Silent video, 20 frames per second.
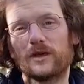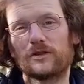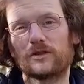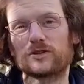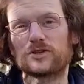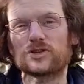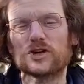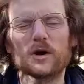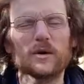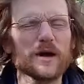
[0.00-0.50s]
to
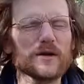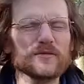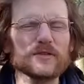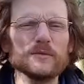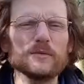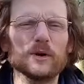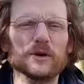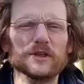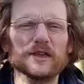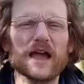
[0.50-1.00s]
show
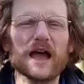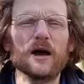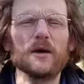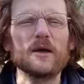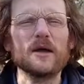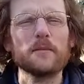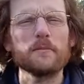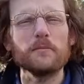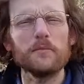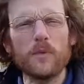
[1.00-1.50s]
everybody how
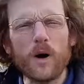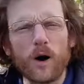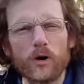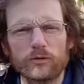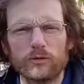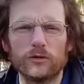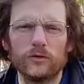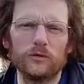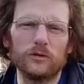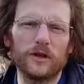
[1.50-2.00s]

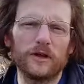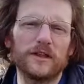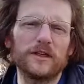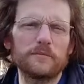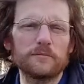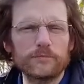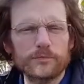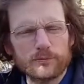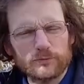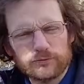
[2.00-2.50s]
immoral and
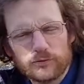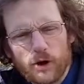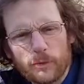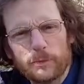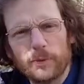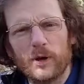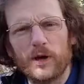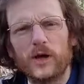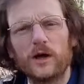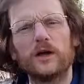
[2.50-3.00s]

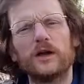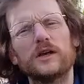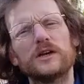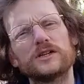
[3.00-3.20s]
improper